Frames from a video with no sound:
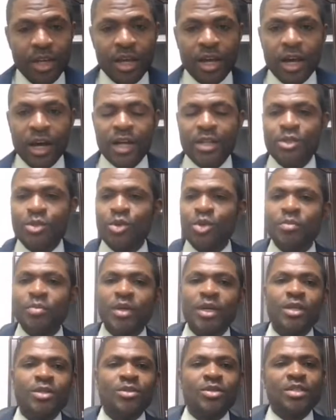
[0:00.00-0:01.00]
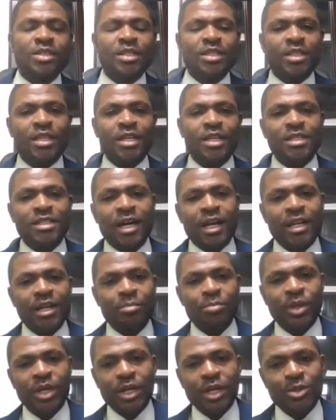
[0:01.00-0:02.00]
And so you begin to see things and
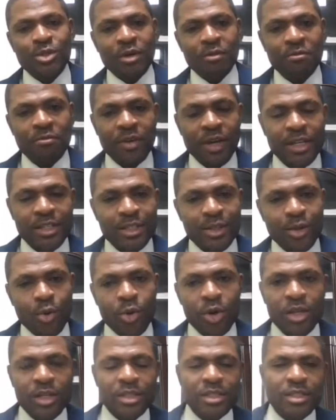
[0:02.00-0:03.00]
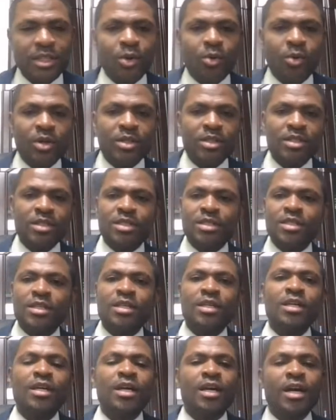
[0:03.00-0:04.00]
begin to affect quality,
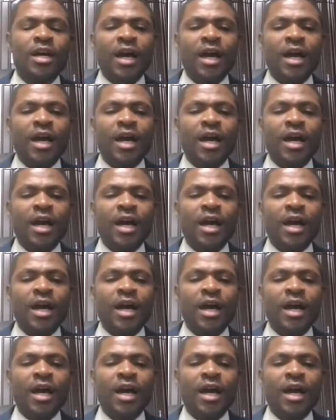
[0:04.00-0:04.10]
quantity,